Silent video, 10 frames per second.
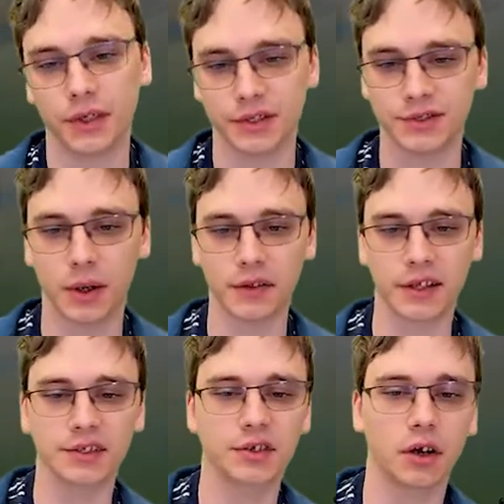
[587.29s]
So I
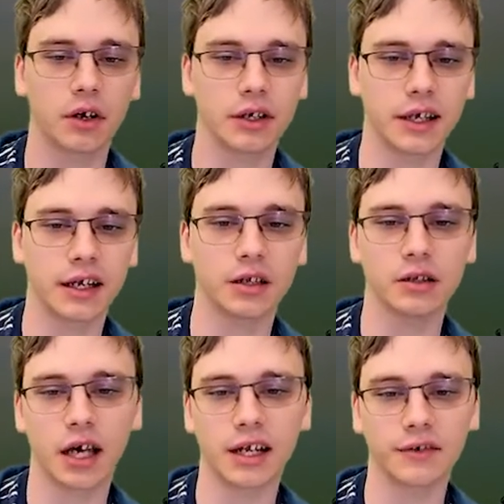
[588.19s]
think this card in a
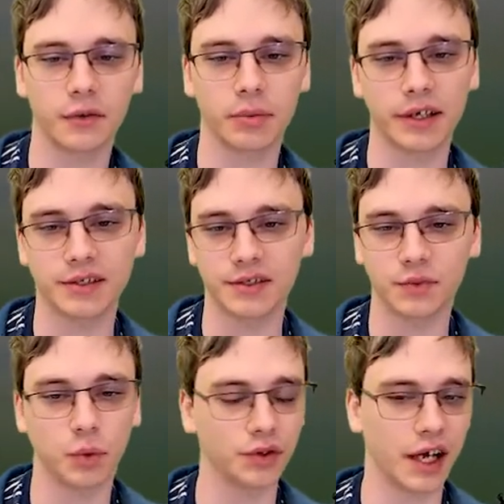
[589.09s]
lot of different places
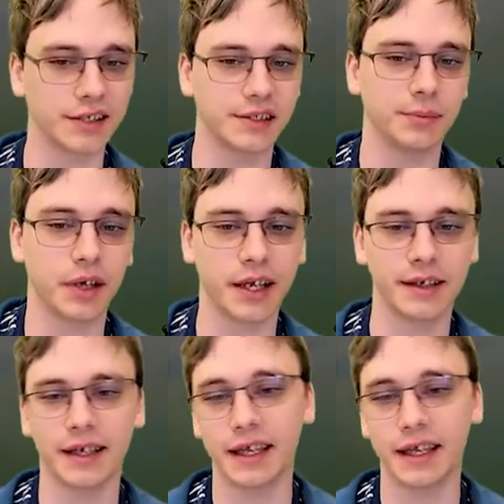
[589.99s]
will not see play.